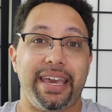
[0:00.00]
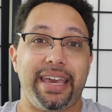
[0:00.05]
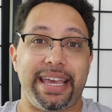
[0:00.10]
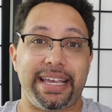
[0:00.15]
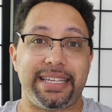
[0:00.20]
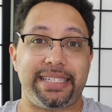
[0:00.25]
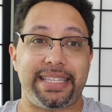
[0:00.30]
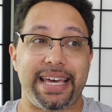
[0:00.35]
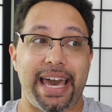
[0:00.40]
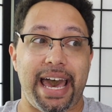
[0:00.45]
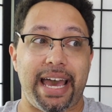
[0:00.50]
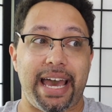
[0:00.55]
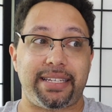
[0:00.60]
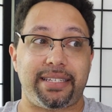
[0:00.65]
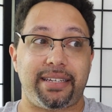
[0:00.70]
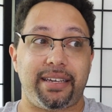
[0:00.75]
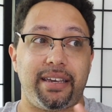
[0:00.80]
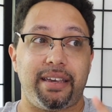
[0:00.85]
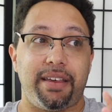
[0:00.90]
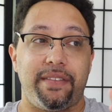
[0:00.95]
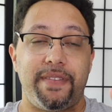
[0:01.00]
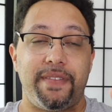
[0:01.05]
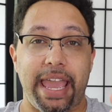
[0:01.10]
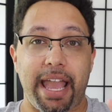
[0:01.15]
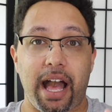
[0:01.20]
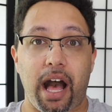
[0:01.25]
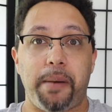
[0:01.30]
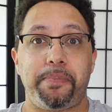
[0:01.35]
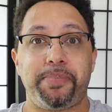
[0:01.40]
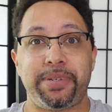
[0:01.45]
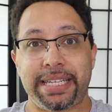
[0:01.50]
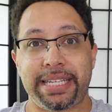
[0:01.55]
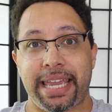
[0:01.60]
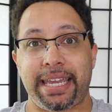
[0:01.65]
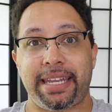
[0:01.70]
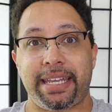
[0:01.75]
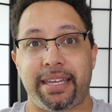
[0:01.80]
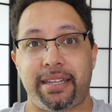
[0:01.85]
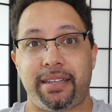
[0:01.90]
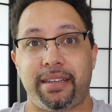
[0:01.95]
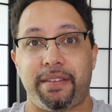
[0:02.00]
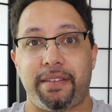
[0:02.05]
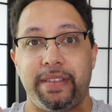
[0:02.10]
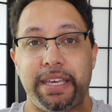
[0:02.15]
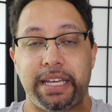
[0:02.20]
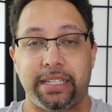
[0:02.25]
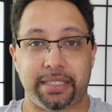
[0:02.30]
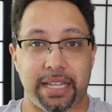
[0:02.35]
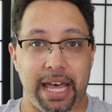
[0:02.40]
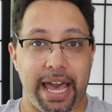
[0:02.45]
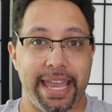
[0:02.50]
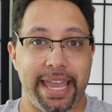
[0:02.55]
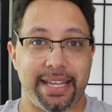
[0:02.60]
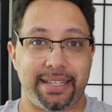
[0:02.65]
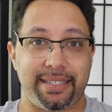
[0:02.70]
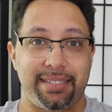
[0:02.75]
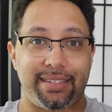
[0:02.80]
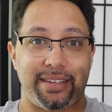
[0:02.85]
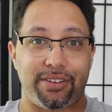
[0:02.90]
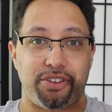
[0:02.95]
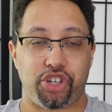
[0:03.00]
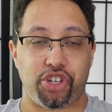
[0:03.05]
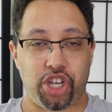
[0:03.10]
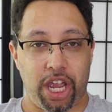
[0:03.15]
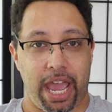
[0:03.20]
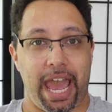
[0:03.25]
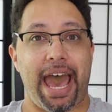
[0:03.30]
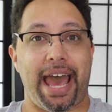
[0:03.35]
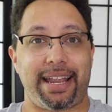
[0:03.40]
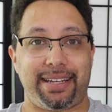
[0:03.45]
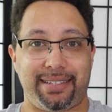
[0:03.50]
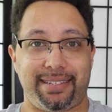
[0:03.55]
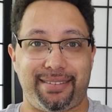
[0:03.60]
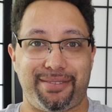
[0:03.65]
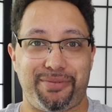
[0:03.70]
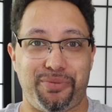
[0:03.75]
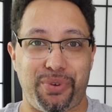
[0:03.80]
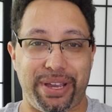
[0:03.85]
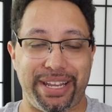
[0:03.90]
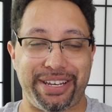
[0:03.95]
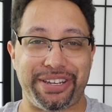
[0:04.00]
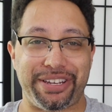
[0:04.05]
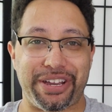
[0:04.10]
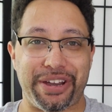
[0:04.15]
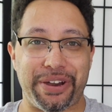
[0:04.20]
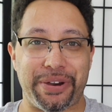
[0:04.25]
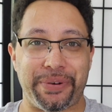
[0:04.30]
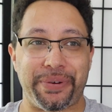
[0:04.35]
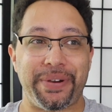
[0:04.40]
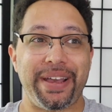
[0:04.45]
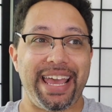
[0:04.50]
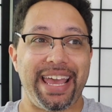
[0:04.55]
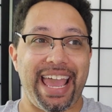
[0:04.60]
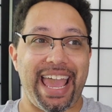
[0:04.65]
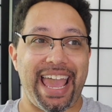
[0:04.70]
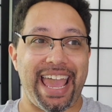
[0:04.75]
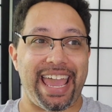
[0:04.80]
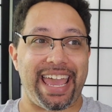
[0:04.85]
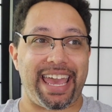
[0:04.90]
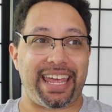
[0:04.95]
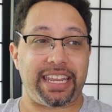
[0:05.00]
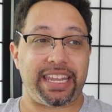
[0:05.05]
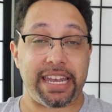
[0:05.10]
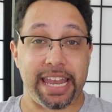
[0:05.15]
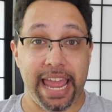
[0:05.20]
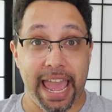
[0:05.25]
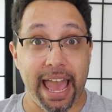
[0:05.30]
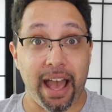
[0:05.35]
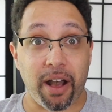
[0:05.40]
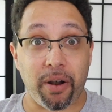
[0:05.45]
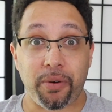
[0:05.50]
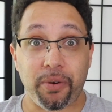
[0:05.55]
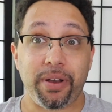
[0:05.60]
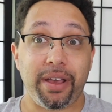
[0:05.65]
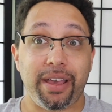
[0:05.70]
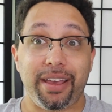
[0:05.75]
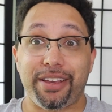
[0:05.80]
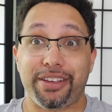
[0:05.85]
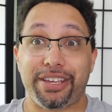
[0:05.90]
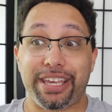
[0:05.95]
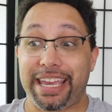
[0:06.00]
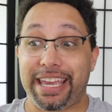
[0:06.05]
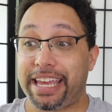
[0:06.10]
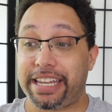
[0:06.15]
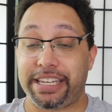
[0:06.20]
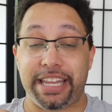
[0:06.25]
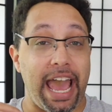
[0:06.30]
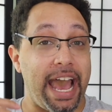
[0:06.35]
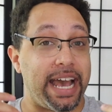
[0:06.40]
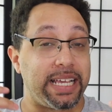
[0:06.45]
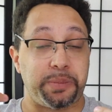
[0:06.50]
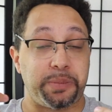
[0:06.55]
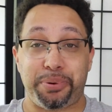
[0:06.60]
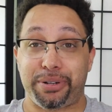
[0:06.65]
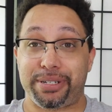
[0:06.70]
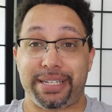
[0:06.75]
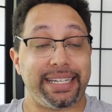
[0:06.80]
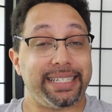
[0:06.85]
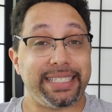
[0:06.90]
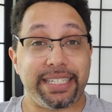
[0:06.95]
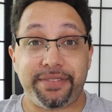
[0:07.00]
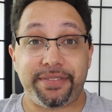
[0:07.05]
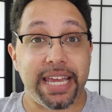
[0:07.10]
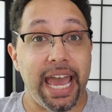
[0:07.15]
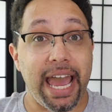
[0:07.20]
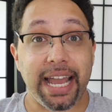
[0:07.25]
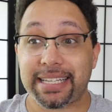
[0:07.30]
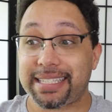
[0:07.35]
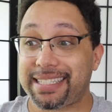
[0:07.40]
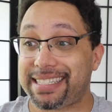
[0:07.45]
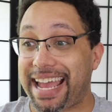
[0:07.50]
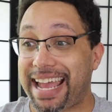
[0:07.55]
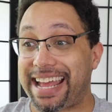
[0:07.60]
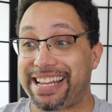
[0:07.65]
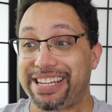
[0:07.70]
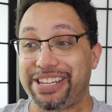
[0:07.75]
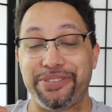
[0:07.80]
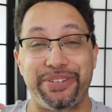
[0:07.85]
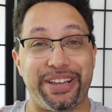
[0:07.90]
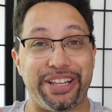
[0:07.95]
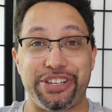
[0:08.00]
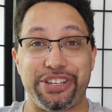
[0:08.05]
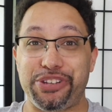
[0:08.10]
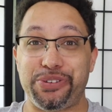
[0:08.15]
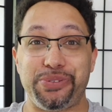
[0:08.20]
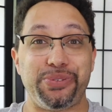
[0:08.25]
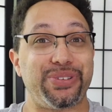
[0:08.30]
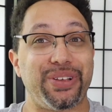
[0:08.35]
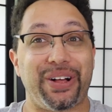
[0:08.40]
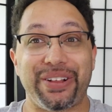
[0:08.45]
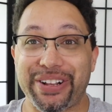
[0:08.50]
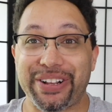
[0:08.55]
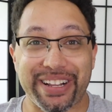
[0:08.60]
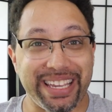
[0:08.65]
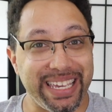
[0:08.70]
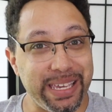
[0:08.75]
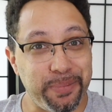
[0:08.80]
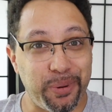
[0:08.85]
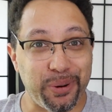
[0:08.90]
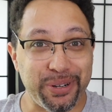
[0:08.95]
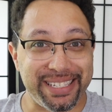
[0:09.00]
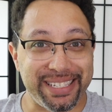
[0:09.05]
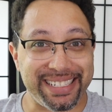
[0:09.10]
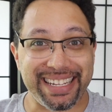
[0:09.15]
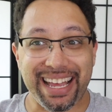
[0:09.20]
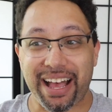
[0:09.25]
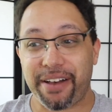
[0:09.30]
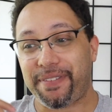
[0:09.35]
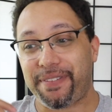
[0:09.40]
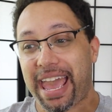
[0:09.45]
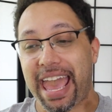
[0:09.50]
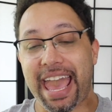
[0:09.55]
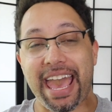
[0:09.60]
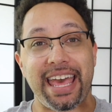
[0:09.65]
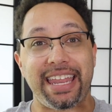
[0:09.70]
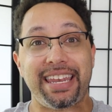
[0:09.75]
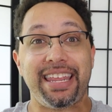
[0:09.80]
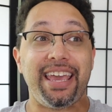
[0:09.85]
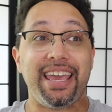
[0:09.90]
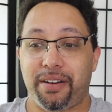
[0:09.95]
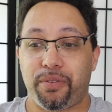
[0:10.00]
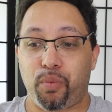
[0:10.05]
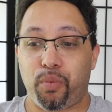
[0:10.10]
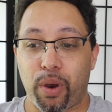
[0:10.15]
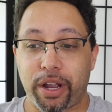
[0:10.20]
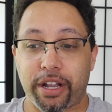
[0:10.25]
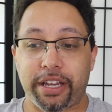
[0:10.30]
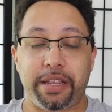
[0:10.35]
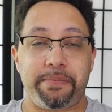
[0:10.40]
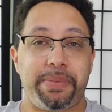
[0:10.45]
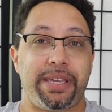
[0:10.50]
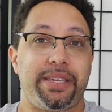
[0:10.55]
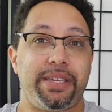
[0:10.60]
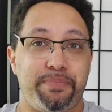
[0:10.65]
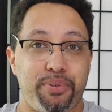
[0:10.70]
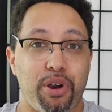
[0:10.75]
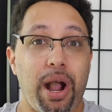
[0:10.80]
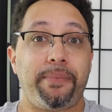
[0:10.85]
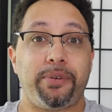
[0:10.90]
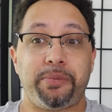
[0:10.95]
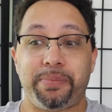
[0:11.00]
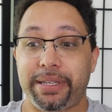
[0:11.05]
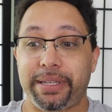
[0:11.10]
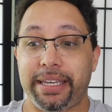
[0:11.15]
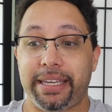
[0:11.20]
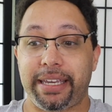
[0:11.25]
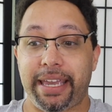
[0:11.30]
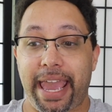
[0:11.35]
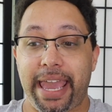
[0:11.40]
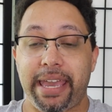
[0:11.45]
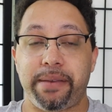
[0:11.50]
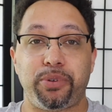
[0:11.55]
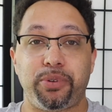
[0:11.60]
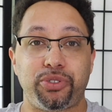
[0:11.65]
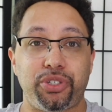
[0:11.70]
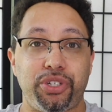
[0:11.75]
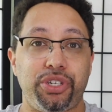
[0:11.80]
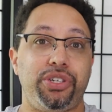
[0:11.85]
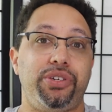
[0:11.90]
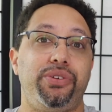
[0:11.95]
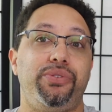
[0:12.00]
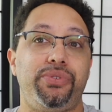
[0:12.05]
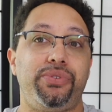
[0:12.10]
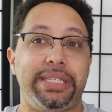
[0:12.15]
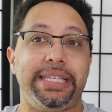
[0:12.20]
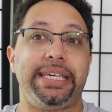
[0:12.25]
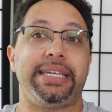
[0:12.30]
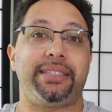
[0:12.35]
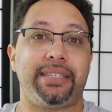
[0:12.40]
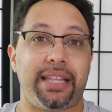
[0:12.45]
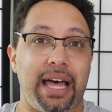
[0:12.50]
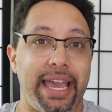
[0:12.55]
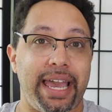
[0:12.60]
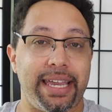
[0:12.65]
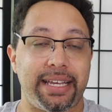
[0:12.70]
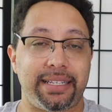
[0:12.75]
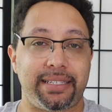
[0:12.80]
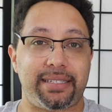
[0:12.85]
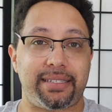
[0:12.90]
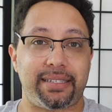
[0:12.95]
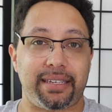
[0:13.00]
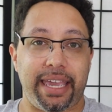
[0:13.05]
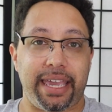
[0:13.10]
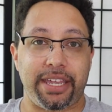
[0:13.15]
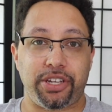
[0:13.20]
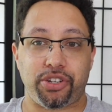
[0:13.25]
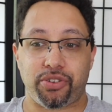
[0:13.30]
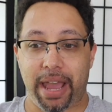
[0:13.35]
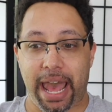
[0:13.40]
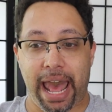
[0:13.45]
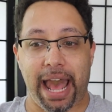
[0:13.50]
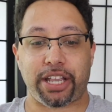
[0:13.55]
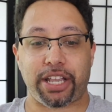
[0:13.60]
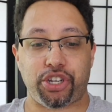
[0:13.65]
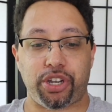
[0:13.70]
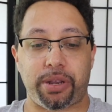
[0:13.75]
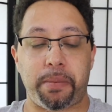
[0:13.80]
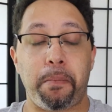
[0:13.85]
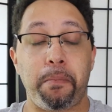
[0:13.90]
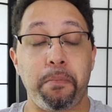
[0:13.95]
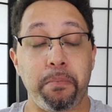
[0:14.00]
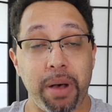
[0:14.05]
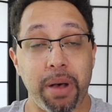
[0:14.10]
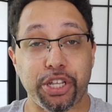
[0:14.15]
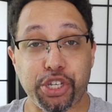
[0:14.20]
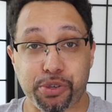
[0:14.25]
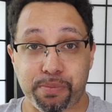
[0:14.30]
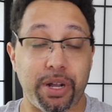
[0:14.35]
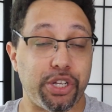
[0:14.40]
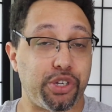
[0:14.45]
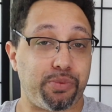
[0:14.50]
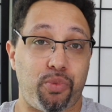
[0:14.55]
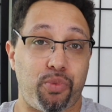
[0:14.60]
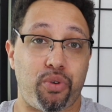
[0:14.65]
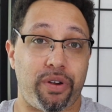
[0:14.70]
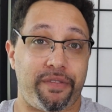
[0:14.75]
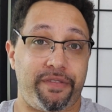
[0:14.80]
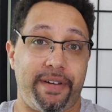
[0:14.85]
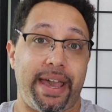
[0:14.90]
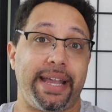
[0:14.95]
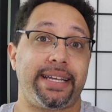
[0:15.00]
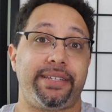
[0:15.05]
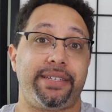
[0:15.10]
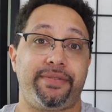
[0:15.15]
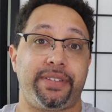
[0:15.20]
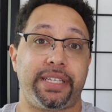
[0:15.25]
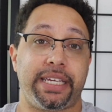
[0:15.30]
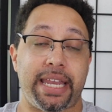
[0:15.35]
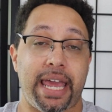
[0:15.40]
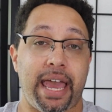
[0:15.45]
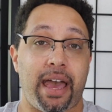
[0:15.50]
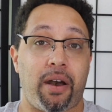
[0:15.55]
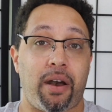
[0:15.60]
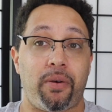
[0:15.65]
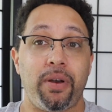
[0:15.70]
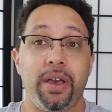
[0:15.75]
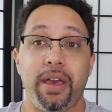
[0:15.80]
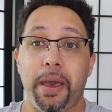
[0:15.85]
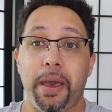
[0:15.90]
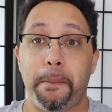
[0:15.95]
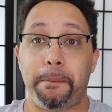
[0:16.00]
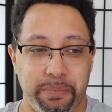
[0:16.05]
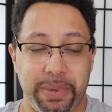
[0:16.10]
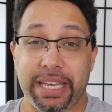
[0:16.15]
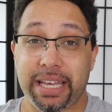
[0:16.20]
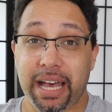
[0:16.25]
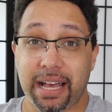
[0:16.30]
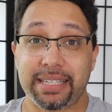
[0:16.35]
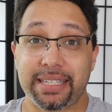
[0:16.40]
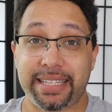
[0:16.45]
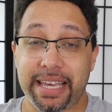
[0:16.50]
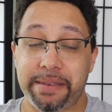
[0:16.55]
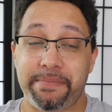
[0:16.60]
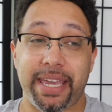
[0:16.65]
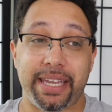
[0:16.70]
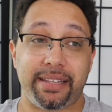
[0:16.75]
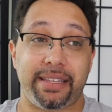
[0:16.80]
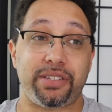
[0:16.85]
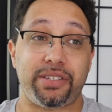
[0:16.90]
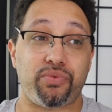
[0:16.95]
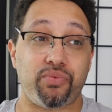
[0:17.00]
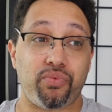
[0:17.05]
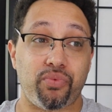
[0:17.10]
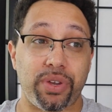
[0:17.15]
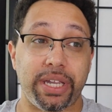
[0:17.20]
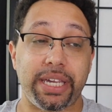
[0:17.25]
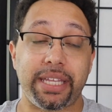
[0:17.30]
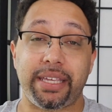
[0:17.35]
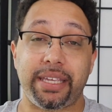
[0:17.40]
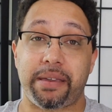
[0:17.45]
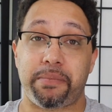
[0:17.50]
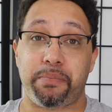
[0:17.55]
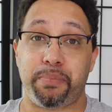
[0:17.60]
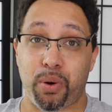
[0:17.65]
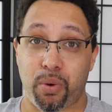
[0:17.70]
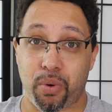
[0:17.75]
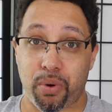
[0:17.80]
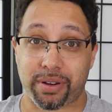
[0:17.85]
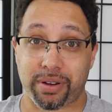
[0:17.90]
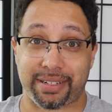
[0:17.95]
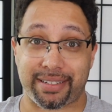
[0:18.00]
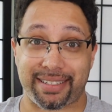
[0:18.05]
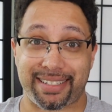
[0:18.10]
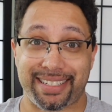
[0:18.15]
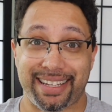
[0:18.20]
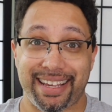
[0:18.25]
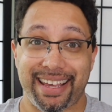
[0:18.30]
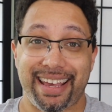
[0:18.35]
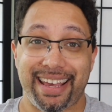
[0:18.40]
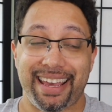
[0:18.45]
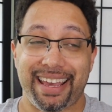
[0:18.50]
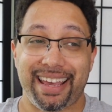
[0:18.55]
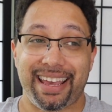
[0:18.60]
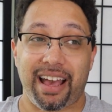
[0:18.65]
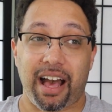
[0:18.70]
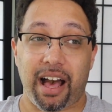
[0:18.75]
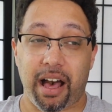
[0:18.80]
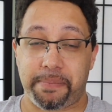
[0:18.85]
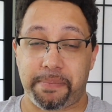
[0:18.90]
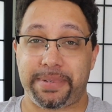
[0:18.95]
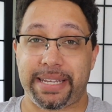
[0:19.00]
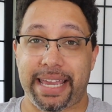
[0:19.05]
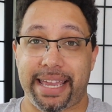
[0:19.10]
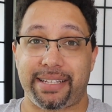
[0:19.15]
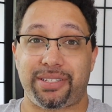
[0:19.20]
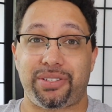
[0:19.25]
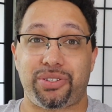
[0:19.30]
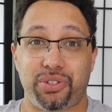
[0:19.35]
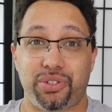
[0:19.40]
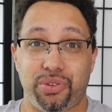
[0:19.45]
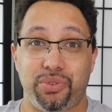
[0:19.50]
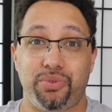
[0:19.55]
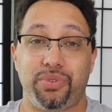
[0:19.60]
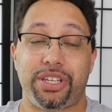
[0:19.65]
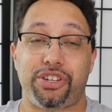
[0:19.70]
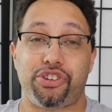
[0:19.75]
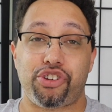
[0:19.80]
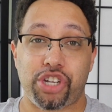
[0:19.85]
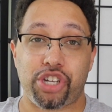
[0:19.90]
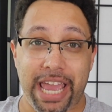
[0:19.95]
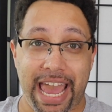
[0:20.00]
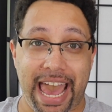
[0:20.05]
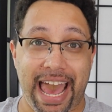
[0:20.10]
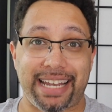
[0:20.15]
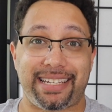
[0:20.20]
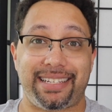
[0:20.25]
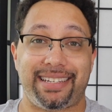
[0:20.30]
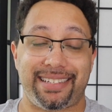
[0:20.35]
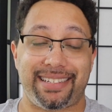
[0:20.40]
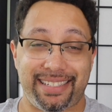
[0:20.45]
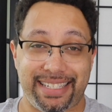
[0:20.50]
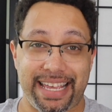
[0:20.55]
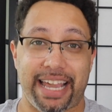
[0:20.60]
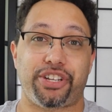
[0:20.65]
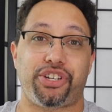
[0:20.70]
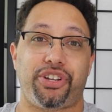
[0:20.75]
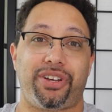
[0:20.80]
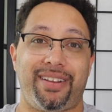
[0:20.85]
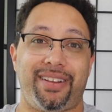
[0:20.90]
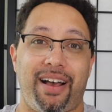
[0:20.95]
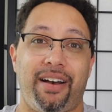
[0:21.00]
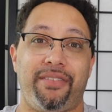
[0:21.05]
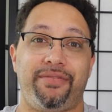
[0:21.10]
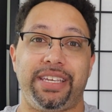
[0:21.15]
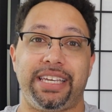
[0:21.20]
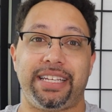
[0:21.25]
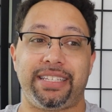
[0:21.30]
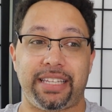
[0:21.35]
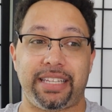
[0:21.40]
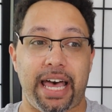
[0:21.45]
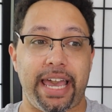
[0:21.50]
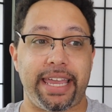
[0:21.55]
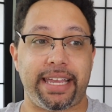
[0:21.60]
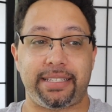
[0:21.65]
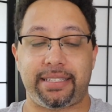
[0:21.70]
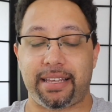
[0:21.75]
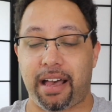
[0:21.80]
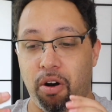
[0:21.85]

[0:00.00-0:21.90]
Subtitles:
is that they updated the Alliance chat window, and now it has predictive text and you can use all your keyboard stuff, and we're going to be probably able to use the Alliance interaction much more effectively now because they made these really important updates to the chat section of the Alliance.